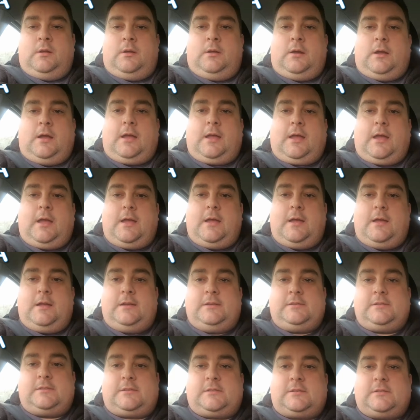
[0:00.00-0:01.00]
Hi
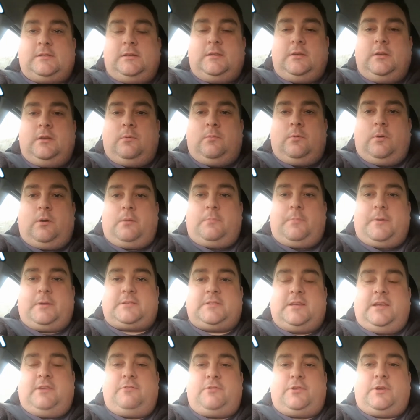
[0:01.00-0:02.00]
guys, welcome back
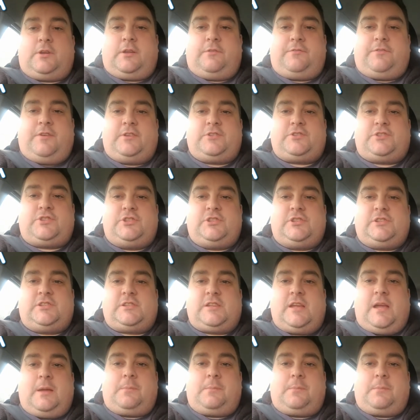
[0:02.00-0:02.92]
to Hearing Dog Adventures. I'm